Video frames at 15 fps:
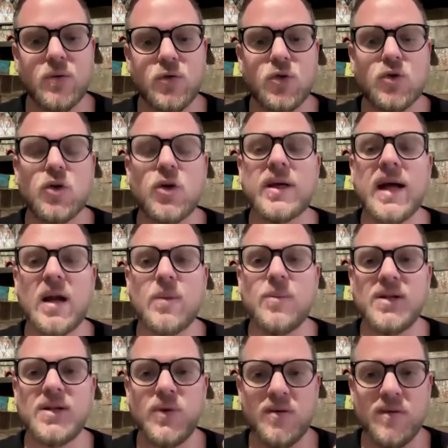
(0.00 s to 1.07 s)
due to the
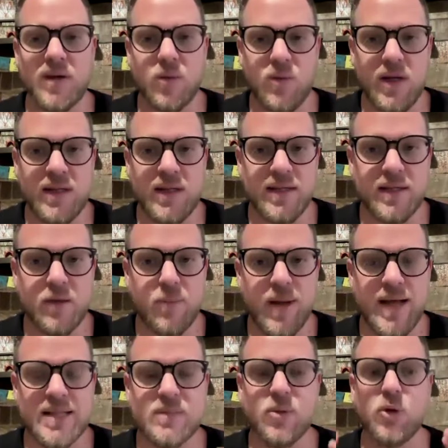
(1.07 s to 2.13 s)
karmas we have accumulated in the
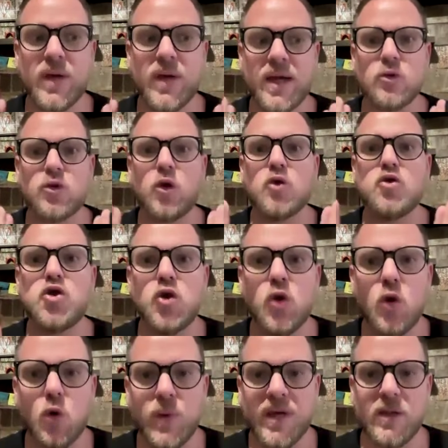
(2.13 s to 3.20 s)
past, but we cannot
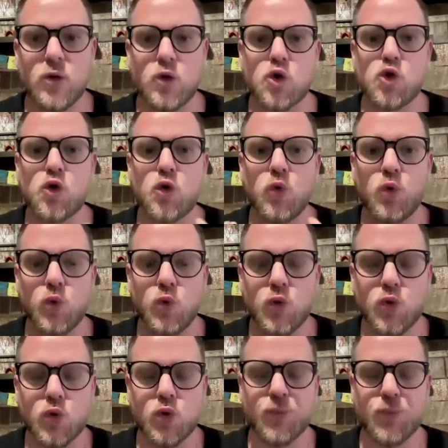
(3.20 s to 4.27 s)
control, we cannot
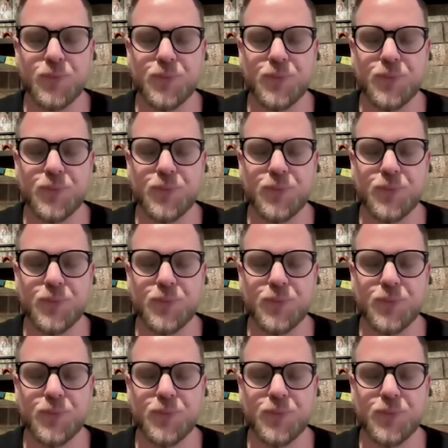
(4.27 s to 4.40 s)
choose